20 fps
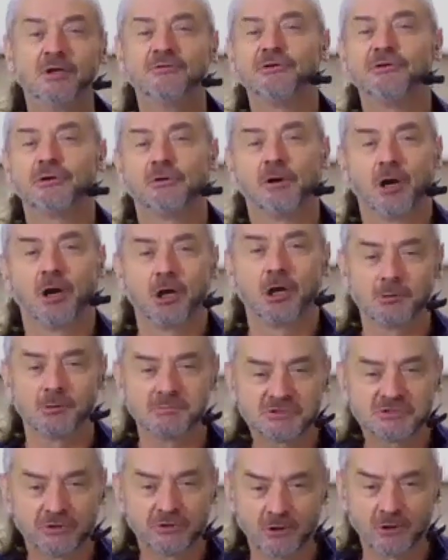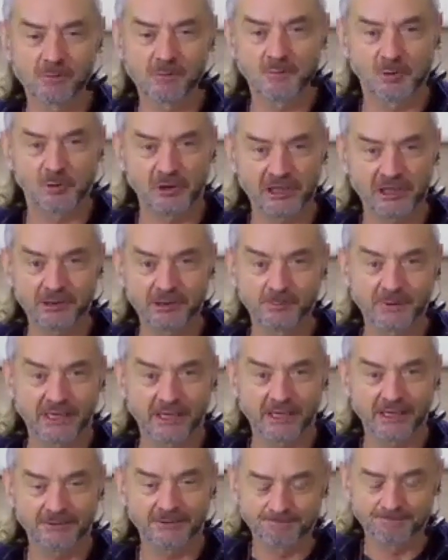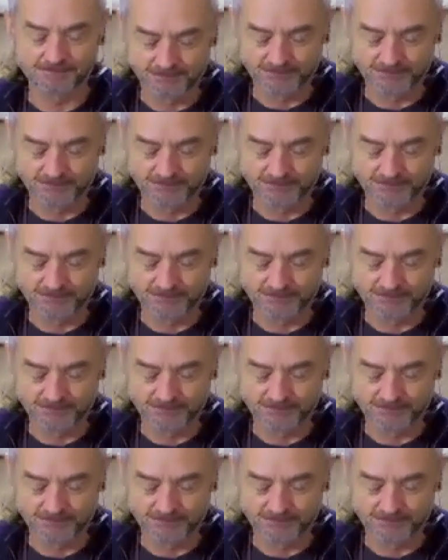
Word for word: your arms, so your upper body can be light.